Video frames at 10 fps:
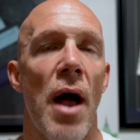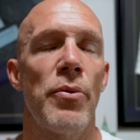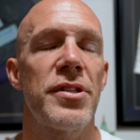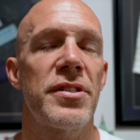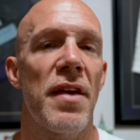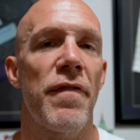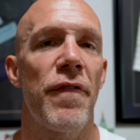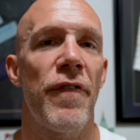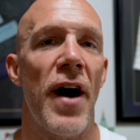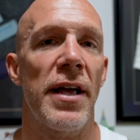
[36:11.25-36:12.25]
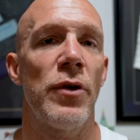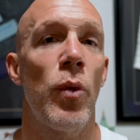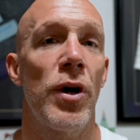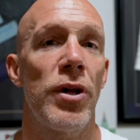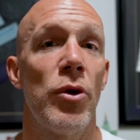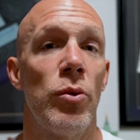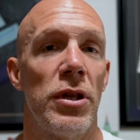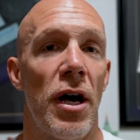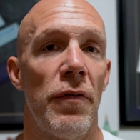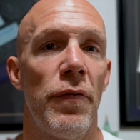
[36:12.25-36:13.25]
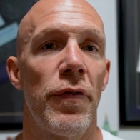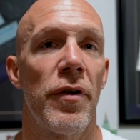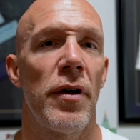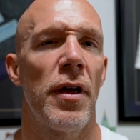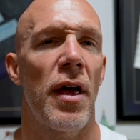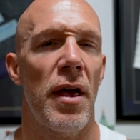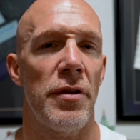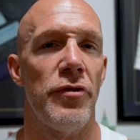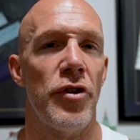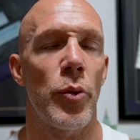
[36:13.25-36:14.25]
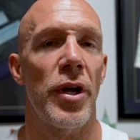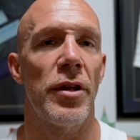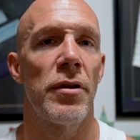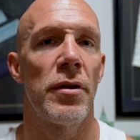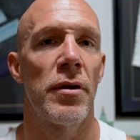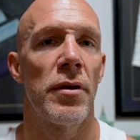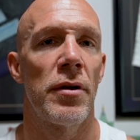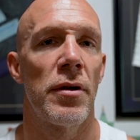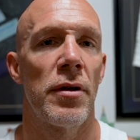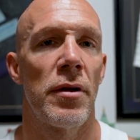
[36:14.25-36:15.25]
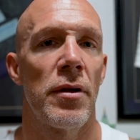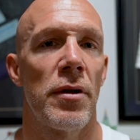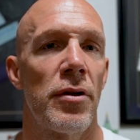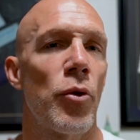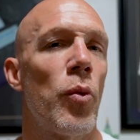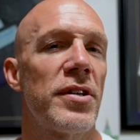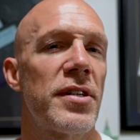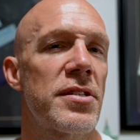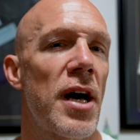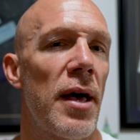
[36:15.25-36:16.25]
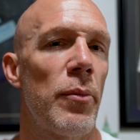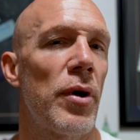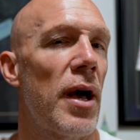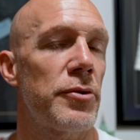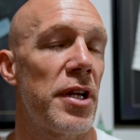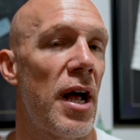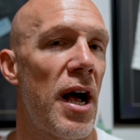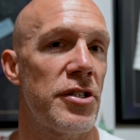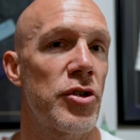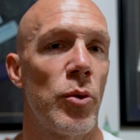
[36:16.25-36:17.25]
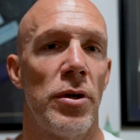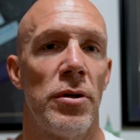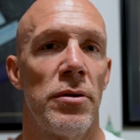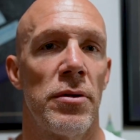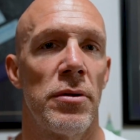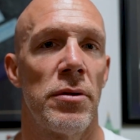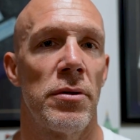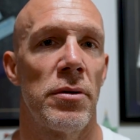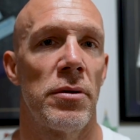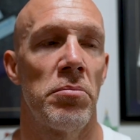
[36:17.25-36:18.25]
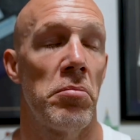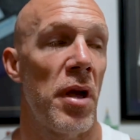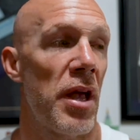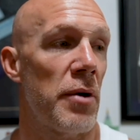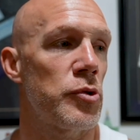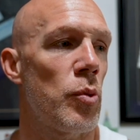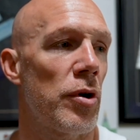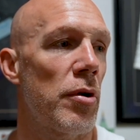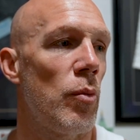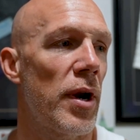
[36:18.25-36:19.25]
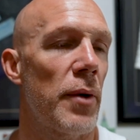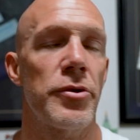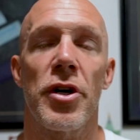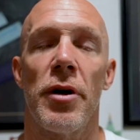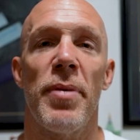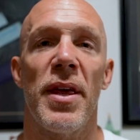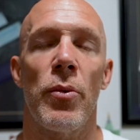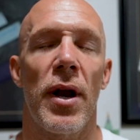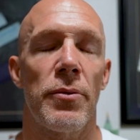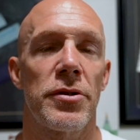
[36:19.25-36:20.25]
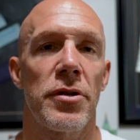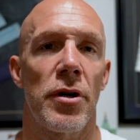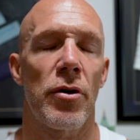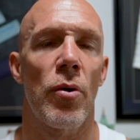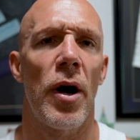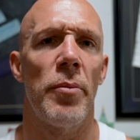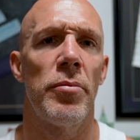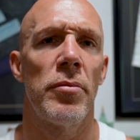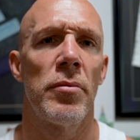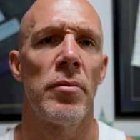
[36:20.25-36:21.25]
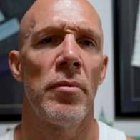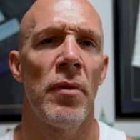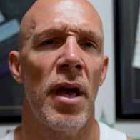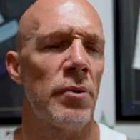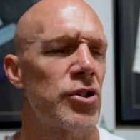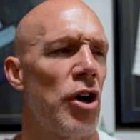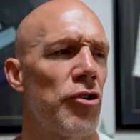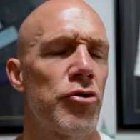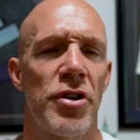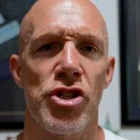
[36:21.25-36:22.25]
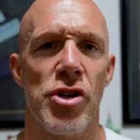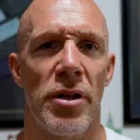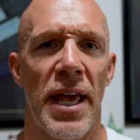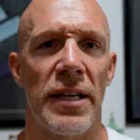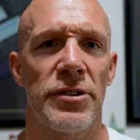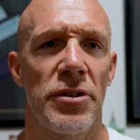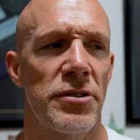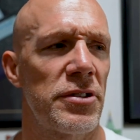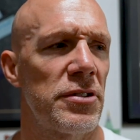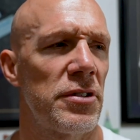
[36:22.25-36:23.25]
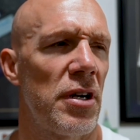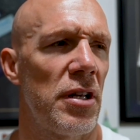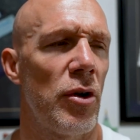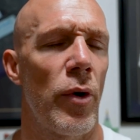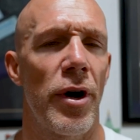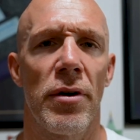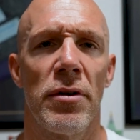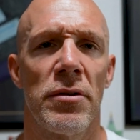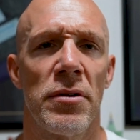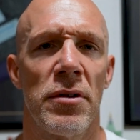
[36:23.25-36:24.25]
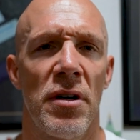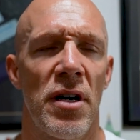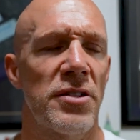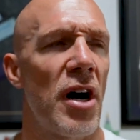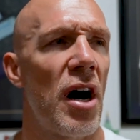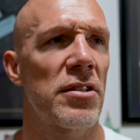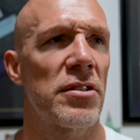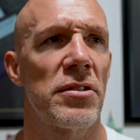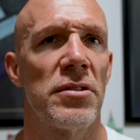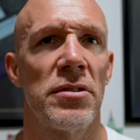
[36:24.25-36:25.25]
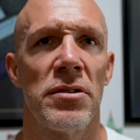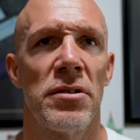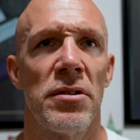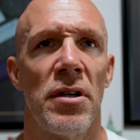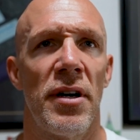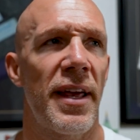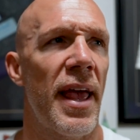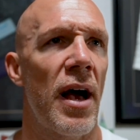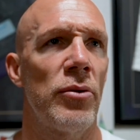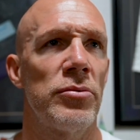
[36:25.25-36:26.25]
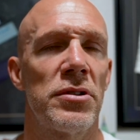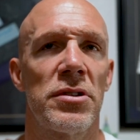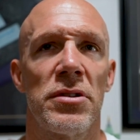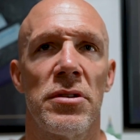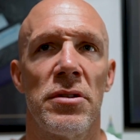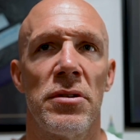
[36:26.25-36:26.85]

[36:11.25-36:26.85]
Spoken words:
I would say find what you love and do it. There was a time when I was in high school and I was wondering what I was going to be when I was going to grow up. And it was all traditional answers: a lawyer, a doctor, an accountant,